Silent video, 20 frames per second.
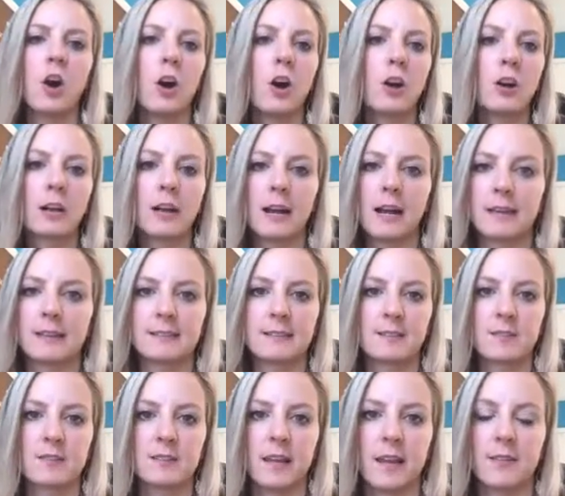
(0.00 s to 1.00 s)
all kinds
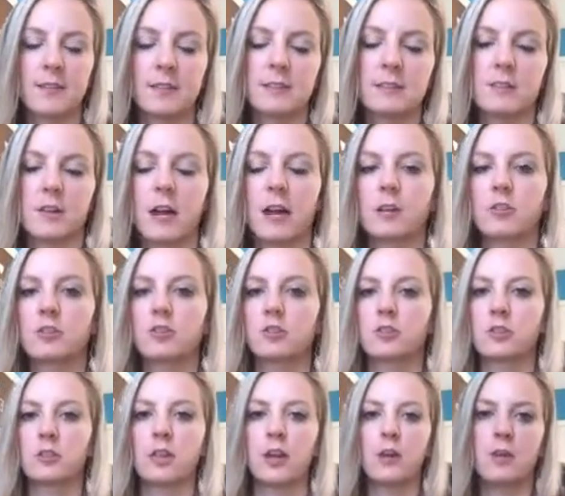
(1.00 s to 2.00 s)
of stuff. And so I'll just
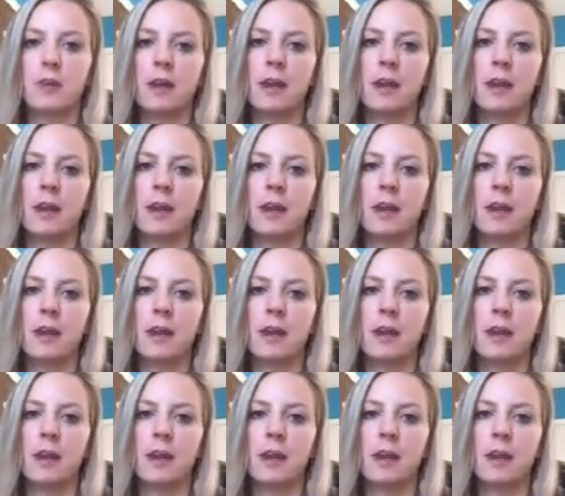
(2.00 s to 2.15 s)
load